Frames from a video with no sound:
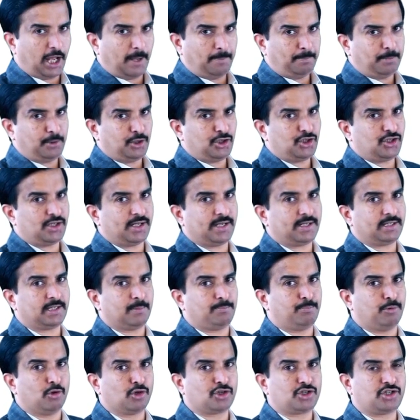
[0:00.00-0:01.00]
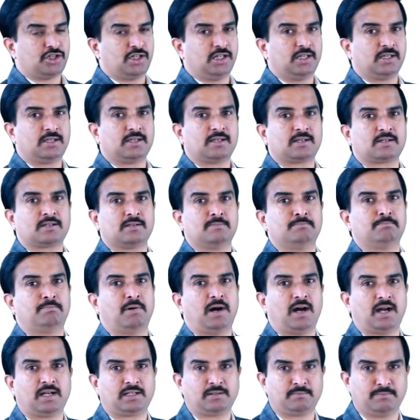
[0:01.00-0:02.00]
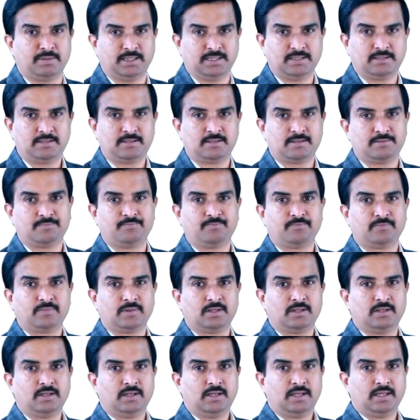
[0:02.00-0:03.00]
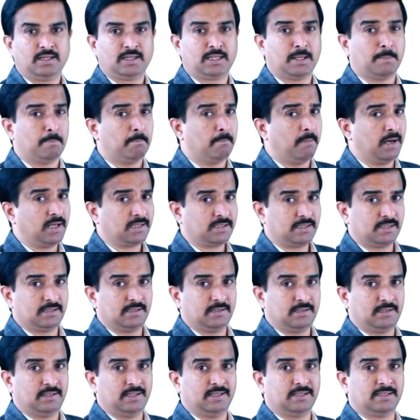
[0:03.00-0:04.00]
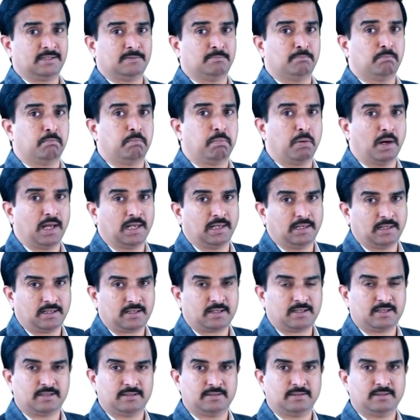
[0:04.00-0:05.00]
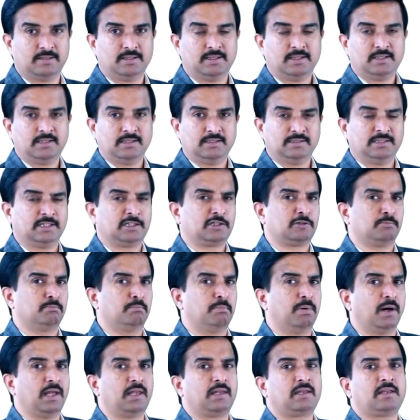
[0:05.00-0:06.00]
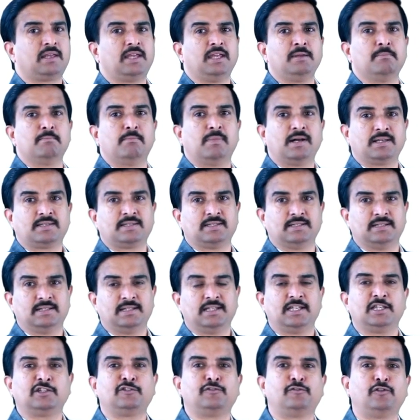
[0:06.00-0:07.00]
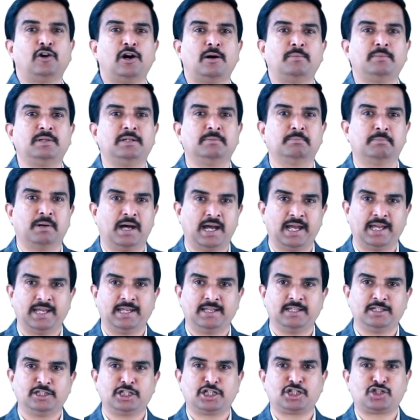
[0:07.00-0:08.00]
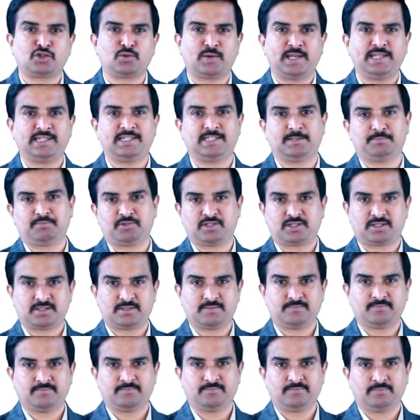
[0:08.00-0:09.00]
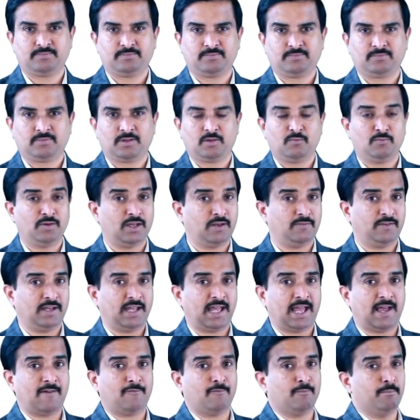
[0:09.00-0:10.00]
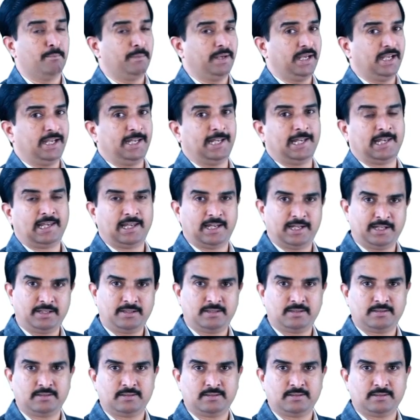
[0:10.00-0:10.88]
appreciate the posterior compartment, the muscle is bulk. This bulky muscle is formed by the triceps, where we have medial head,